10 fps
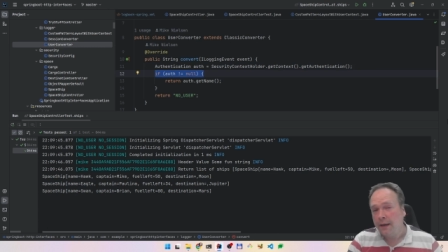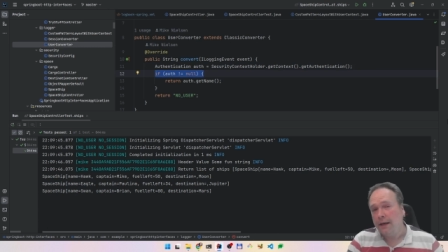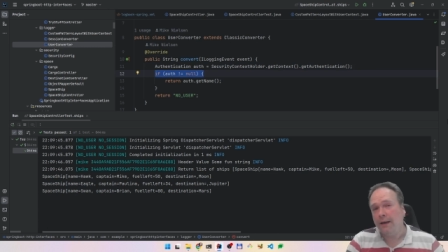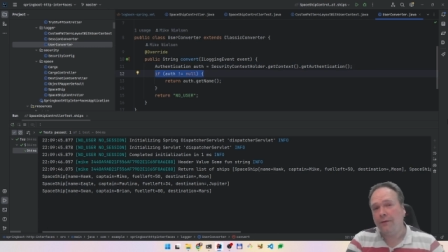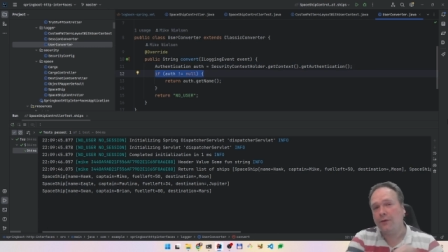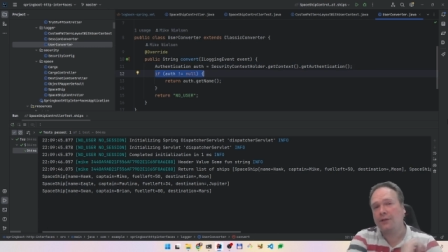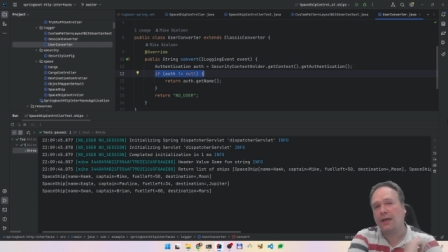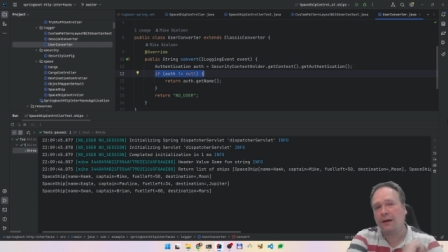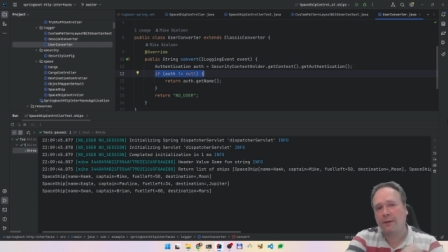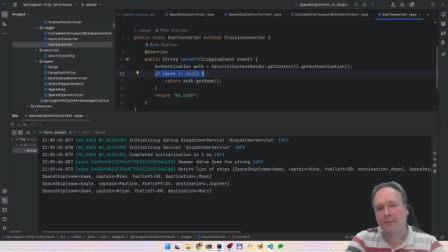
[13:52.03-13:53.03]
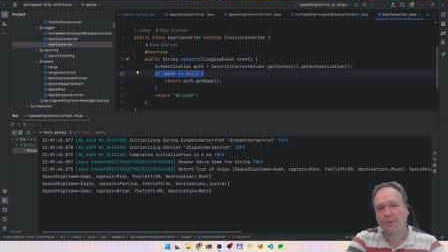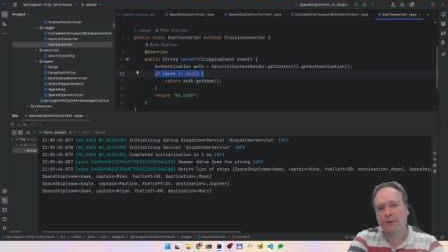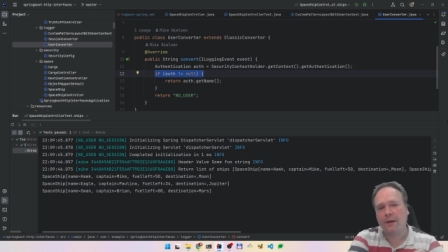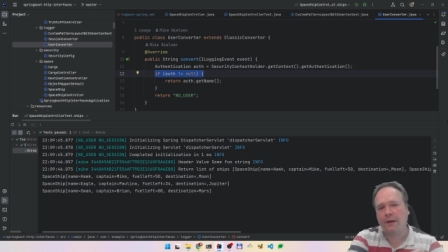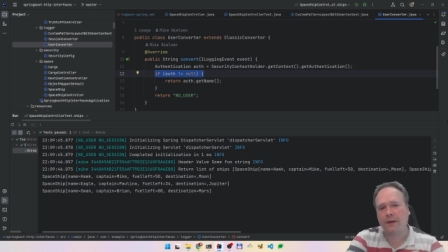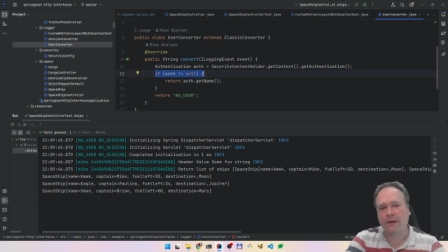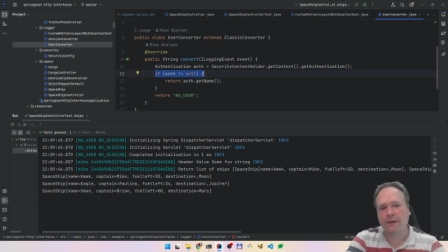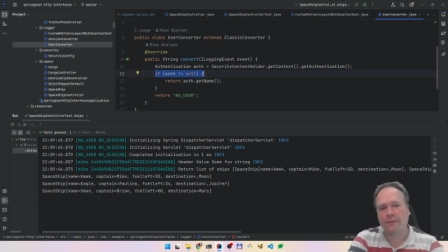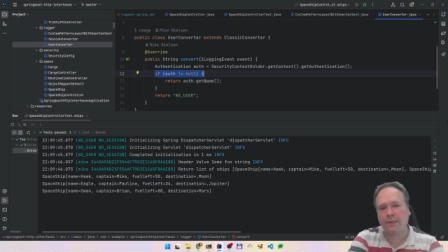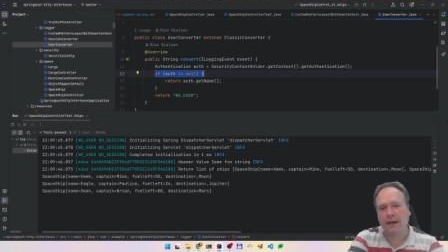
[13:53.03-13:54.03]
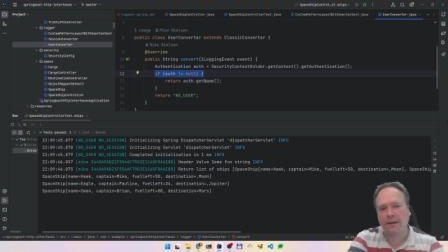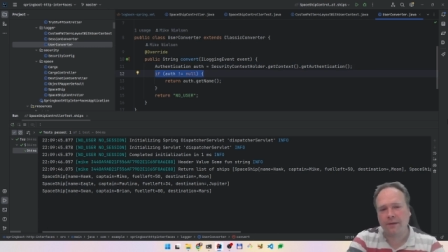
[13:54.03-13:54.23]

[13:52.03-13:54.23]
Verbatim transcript: If you start up, uh, yeah,